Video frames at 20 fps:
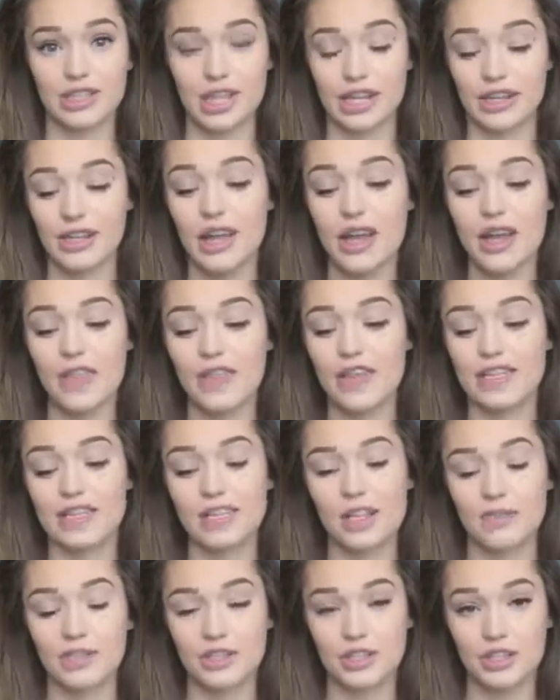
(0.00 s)
Like, this
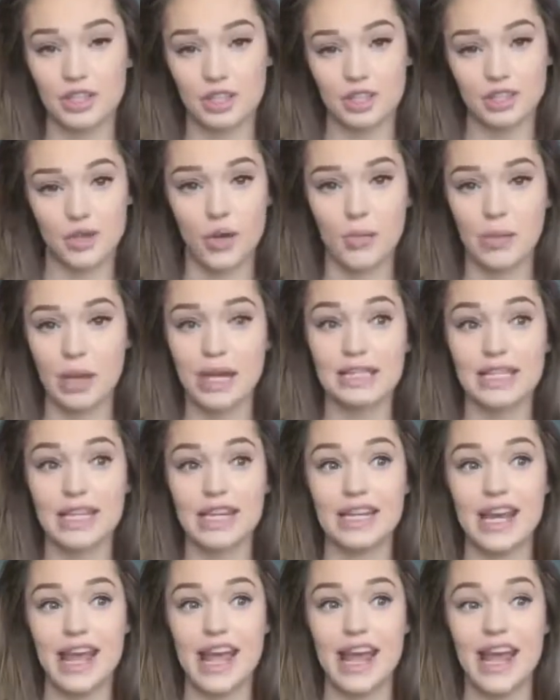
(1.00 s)
stuff is just so
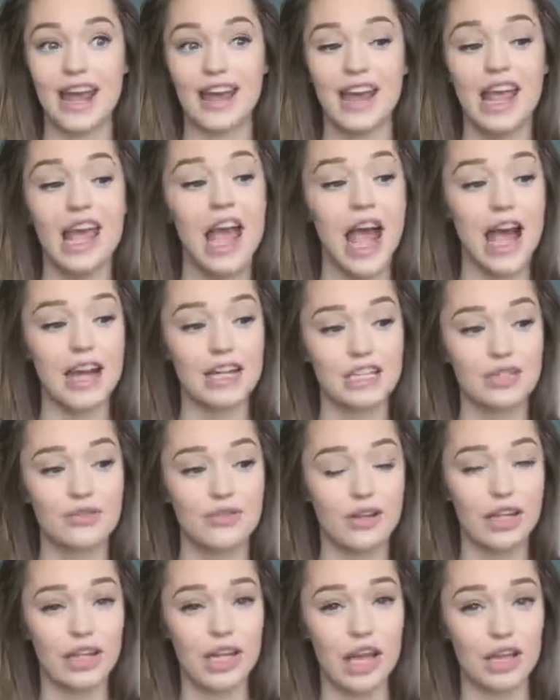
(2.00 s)
amazing, and I just
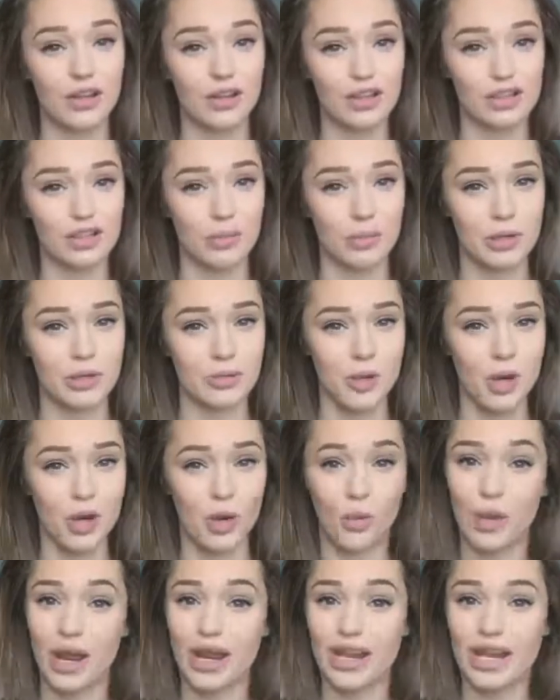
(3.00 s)
feel like I look so much more
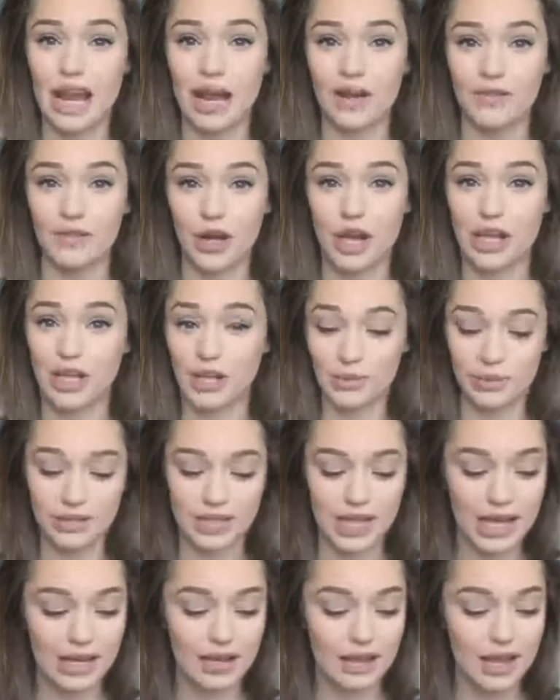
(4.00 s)
awake after I use
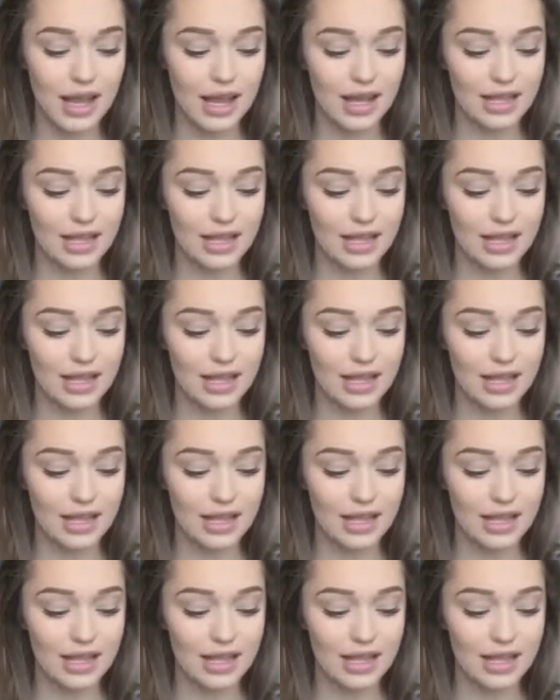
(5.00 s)
it.